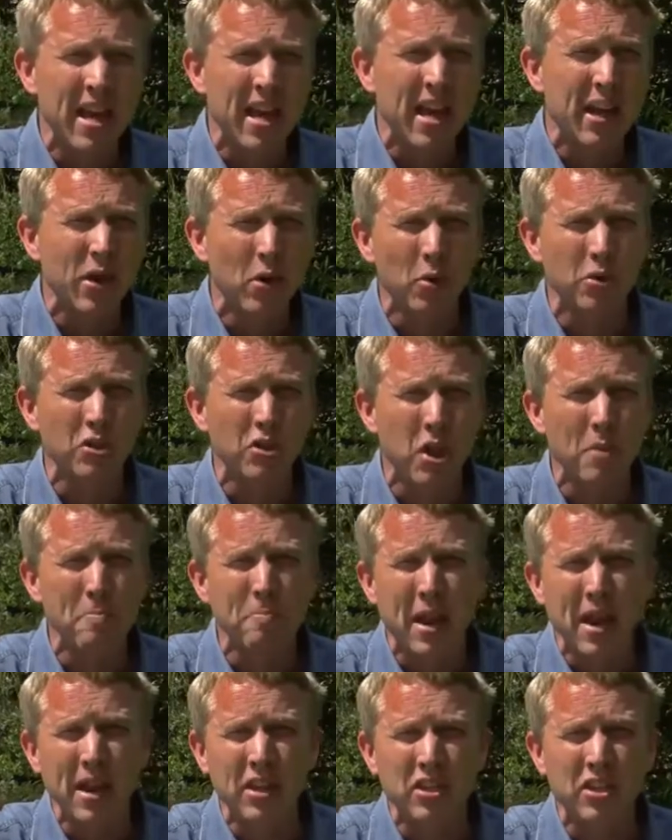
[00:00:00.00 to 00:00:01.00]
it also
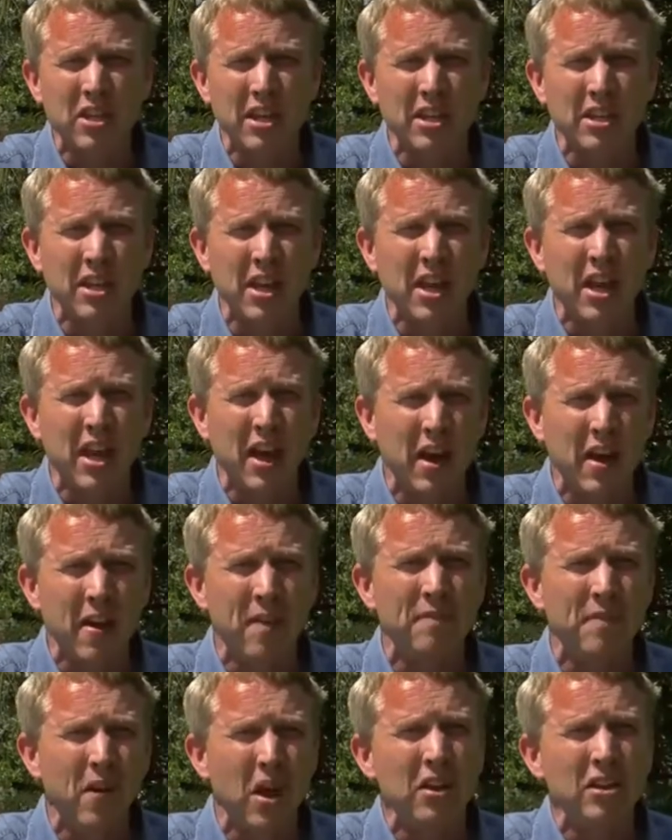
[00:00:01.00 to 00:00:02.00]
makes it a
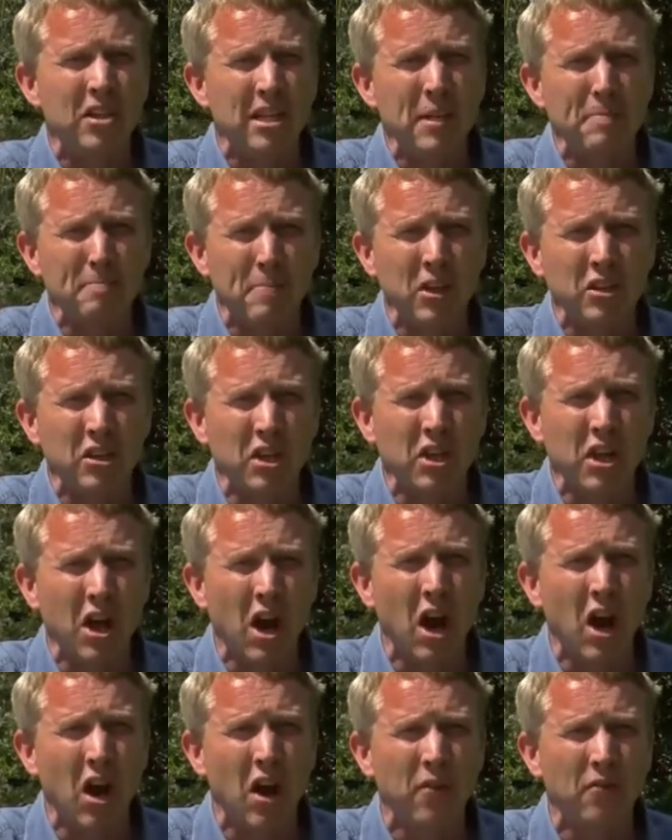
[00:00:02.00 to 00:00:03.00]
vastly better
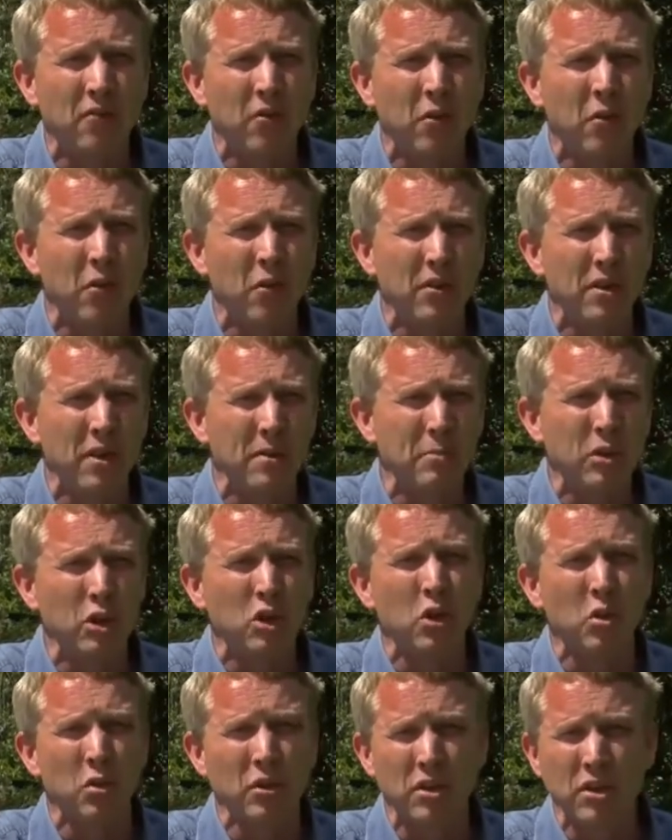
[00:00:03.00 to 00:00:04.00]
car for the
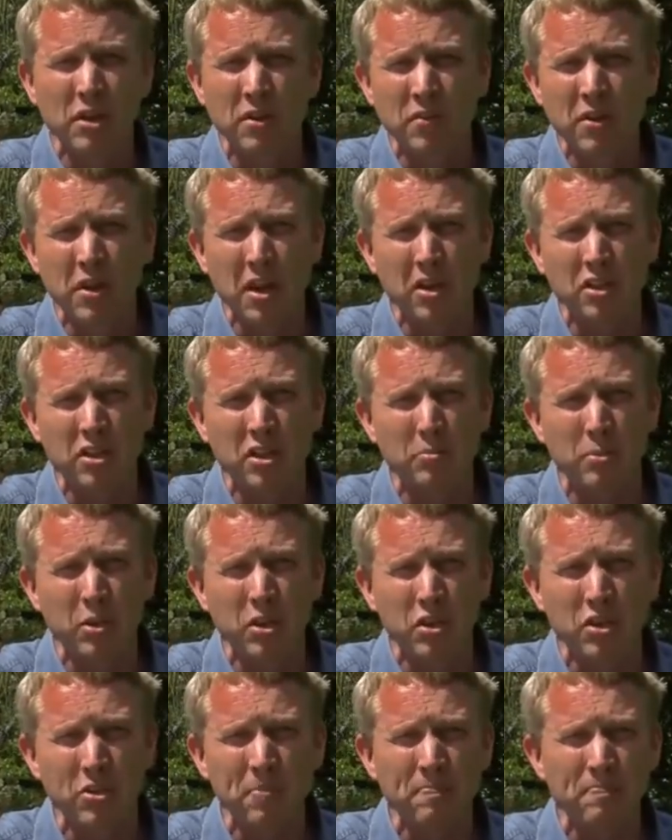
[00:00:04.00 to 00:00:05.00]
majority of
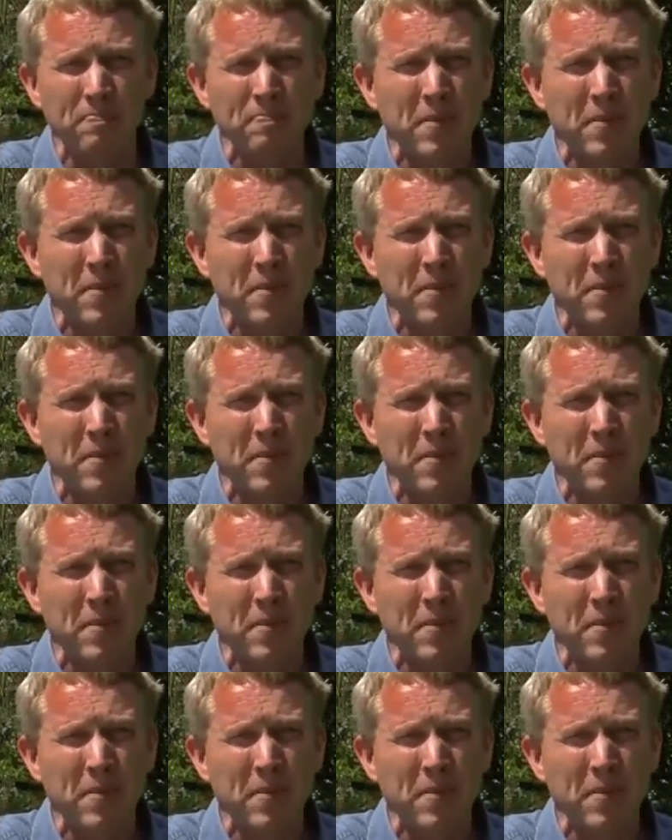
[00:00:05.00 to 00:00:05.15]
customers.